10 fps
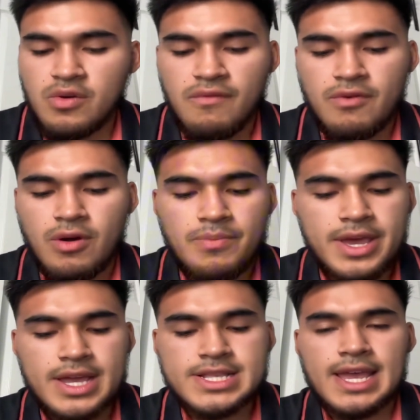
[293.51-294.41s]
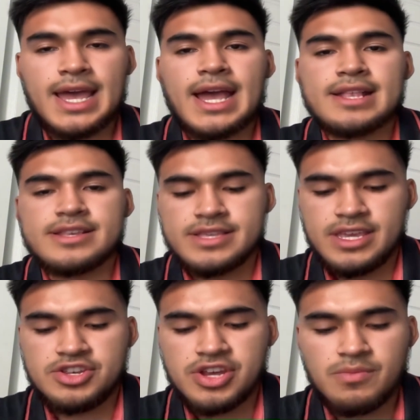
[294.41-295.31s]
overall pick to add to
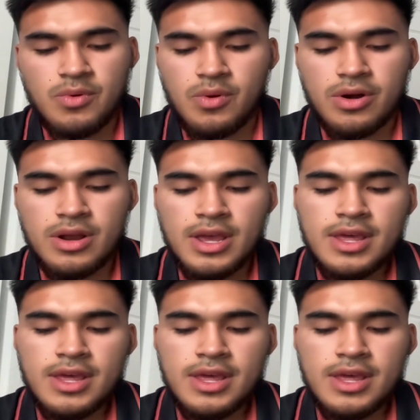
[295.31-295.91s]
DJ Moore.